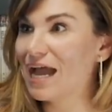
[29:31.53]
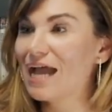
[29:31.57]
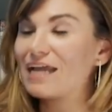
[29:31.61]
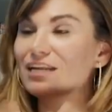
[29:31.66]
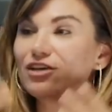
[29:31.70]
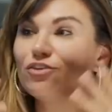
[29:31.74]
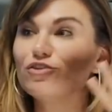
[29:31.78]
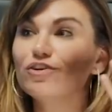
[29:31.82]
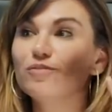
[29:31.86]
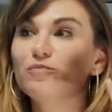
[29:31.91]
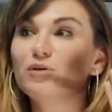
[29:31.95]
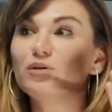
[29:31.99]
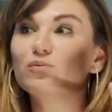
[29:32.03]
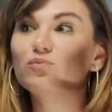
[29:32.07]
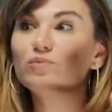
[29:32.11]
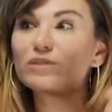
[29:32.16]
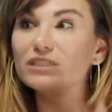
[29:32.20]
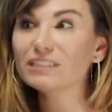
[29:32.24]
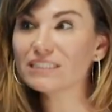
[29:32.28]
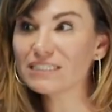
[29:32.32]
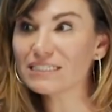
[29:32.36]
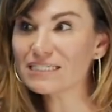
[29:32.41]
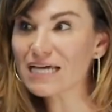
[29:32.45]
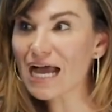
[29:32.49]
I need her to be
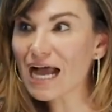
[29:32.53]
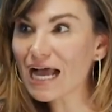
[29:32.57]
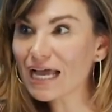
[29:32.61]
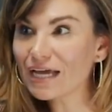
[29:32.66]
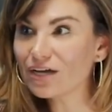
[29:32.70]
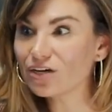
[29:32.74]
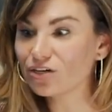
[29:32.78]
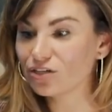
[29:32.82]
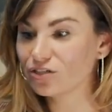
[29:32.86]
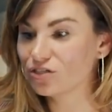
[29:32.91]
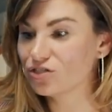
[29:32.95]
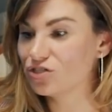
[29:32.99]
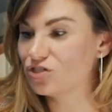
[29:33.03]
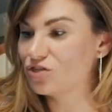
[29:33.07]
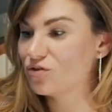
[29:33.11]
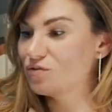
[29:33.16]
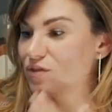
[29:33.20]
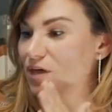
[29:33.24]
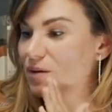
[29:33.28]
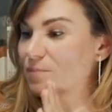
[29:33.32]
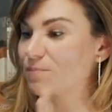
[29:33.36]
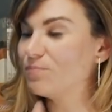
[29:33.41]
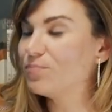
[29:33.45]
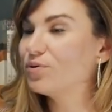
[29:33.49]
really tired so
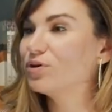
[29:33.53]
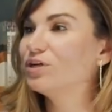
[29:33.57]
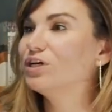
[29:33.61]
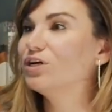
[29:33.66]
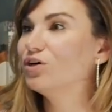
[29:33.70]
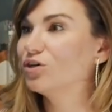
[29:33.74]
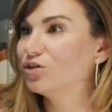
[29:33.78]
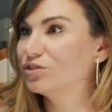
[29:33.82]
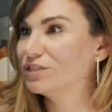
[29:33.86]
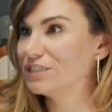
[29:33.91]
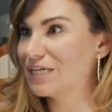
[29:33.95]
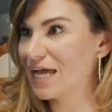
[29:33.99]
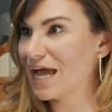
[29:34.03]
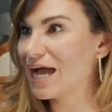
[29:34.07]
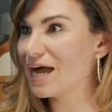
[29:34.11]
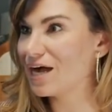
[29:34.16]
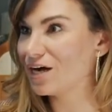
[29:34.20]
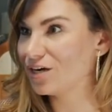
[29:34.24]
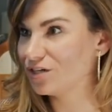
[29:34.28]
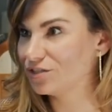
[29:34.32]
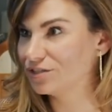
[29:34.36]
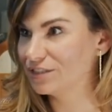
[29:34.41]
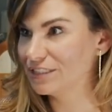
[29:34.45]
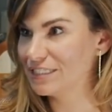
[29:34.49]
that putting her
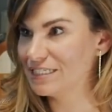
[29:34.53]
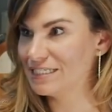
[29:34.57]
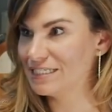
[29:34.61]
down